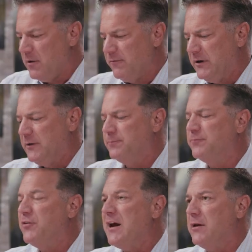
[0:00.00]
of
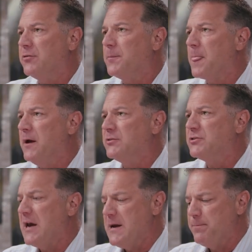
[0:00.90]
faith.
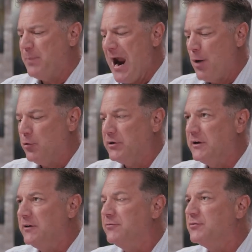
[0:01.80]
It's a power
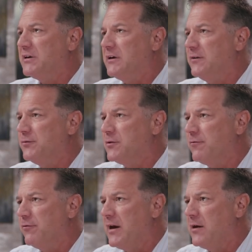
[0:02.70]
gift, the gift
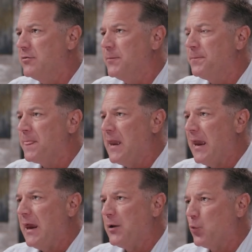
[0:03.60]
of faith.
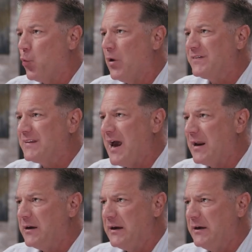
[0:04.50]
And what
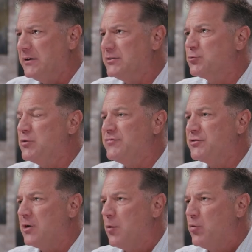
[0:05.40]
that is,
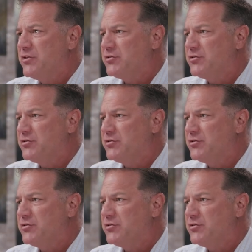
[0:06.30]
we